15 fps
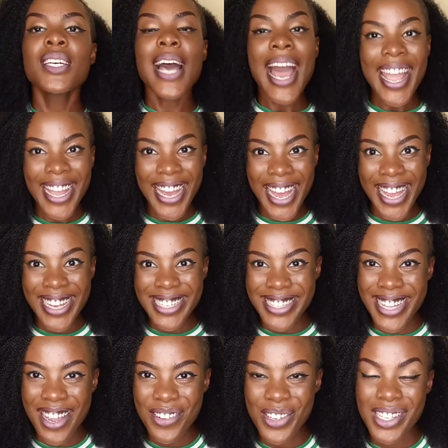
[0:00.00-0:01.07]
Hi guys!
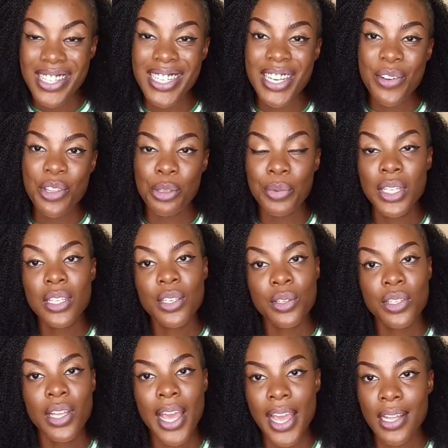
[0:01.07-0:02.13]
thanks for sticking with me to
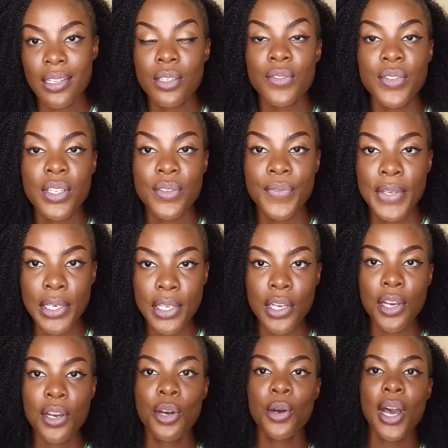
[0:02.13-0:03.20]
the end of this
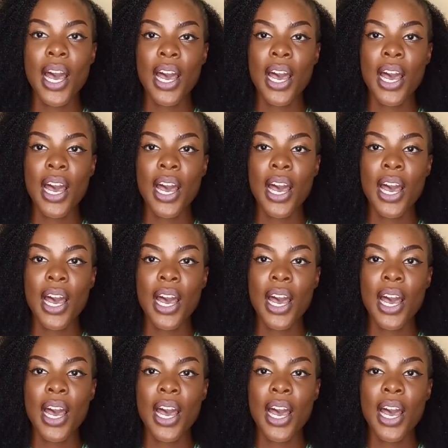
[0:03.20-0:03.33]
video.